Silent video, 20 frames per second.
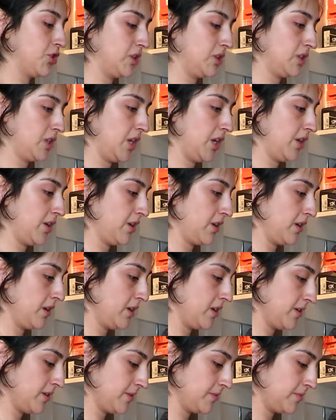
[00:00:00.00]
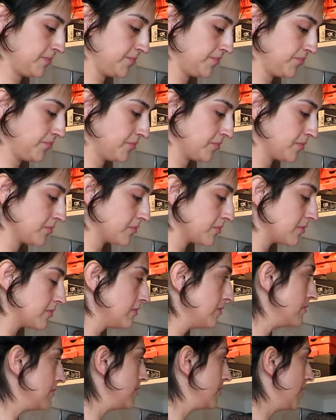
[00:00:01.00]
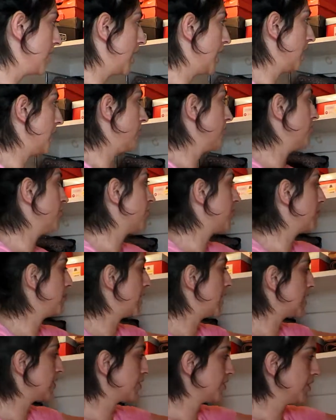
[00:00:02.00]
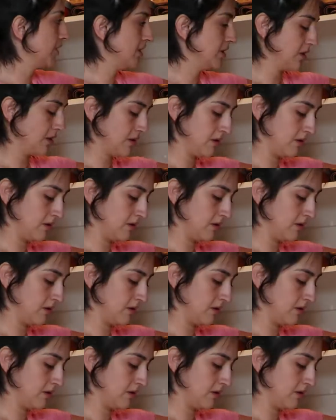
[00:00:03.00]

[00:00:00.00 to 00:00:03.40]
jeans here that he used from last year.